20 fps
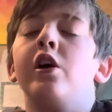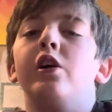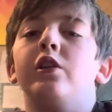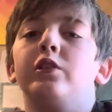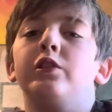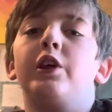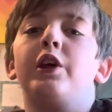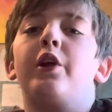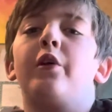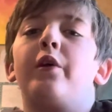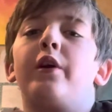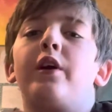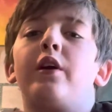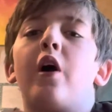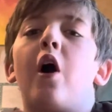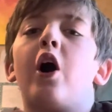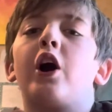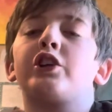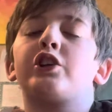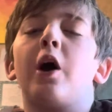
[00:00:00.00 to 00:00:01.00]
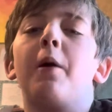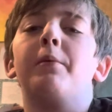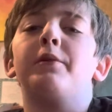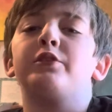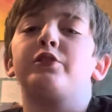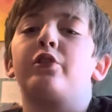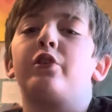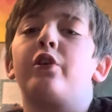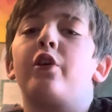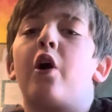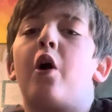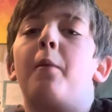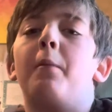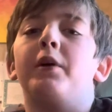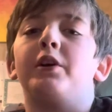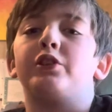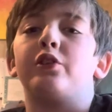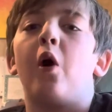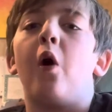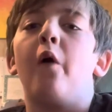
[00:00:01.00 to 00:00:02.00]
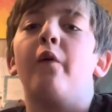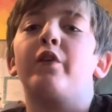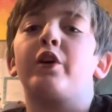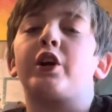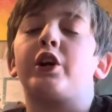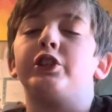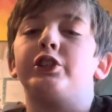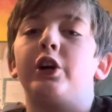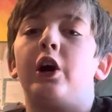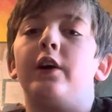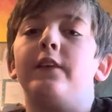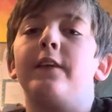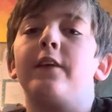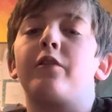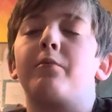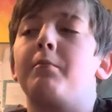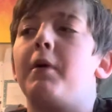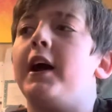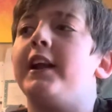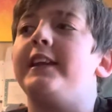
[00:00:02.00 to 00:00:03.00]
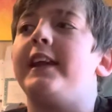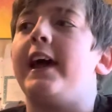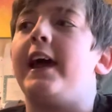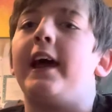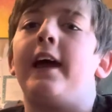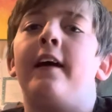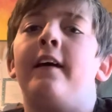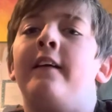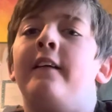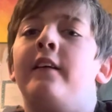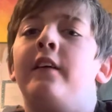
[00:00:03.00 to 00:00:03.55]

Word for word: literally, October's literally almost over because on this Monday,